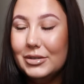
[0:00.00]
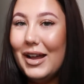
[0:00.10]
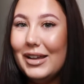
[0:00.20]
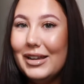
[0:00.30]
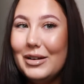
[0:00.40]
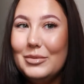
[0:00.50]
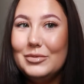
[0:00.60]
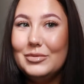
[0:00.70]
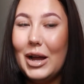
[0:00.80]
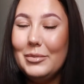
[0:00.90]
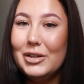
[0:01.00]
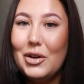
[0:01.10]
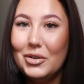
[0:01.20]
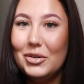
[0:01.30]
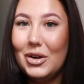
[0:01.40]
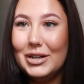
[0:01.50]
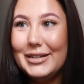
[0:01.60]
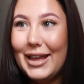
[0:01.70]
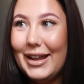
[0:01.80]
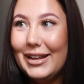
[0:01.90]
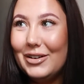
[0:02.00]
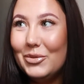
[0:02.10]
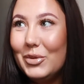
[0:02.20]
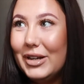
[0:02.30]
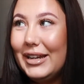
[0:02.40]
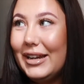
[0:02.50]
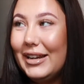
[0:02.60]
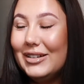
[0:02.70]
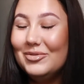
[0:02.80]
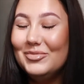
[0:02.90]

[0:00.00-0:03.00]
My family are going on holiday and I'm really